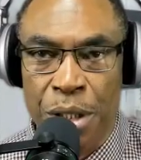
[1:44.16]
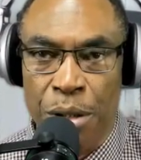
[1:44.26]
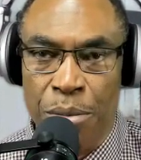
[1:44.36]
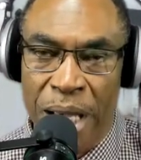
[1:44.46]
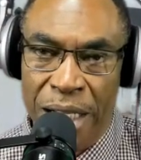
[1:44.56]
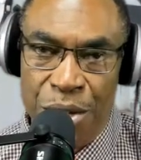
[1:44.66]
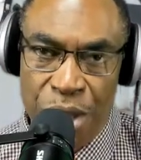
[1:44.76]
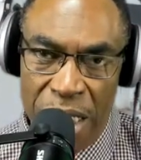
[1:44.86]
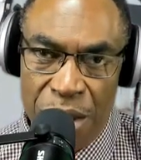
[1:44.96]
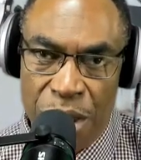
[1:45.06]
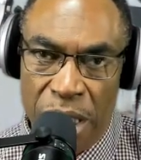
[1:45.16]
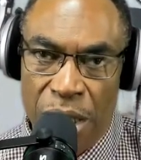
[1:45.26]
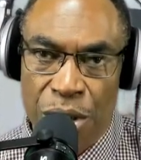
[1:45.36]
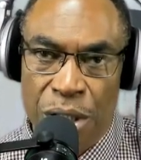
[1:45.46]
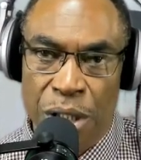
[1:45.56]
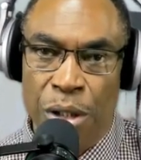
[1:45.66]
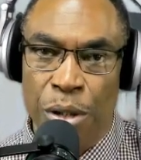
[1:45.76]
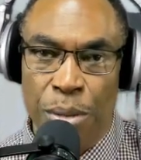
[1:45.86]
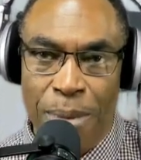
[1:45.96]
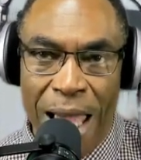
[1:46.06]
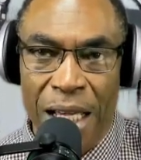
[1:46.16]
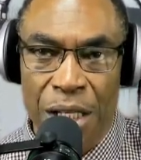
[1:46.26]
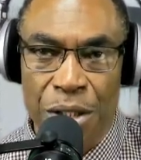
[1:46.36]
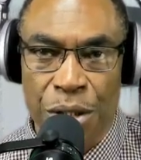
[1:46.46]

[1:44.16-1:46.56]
to make changes to the package,